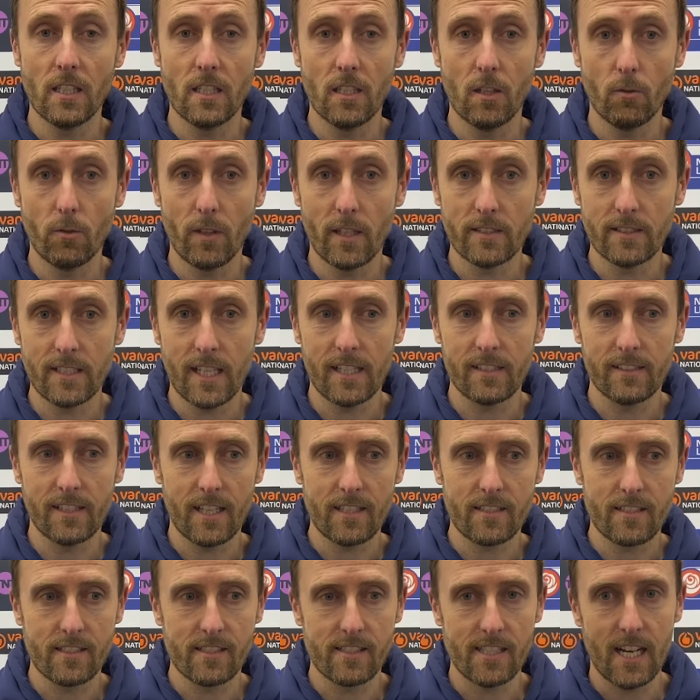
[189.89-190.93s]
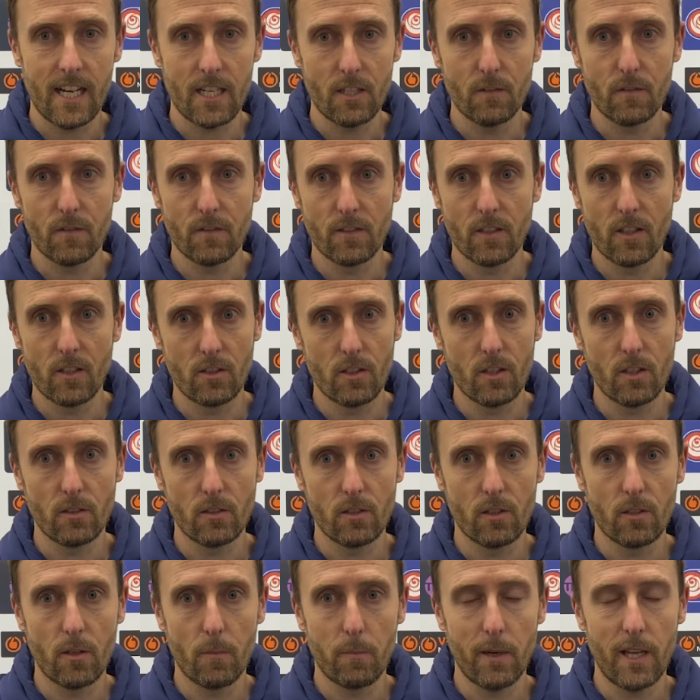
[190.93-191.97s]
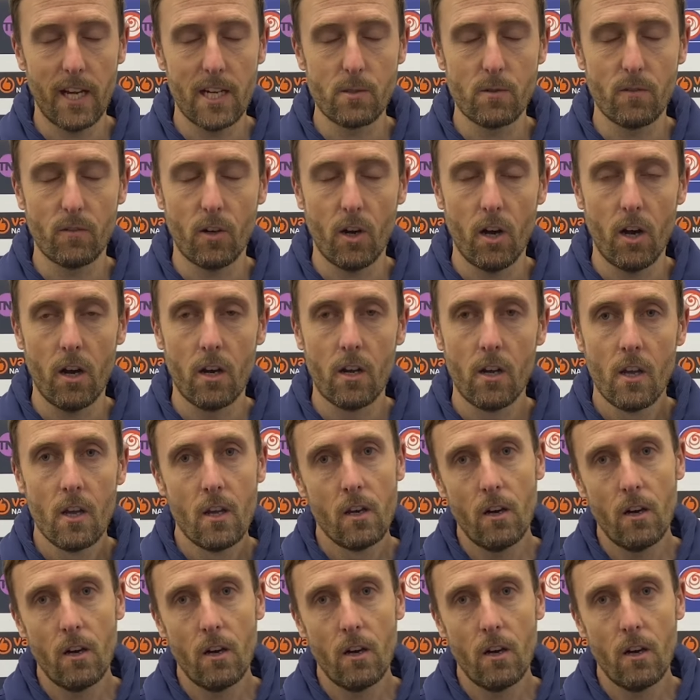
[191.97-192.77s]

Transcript: You know, that, that that's a sign of the, the, the players have got.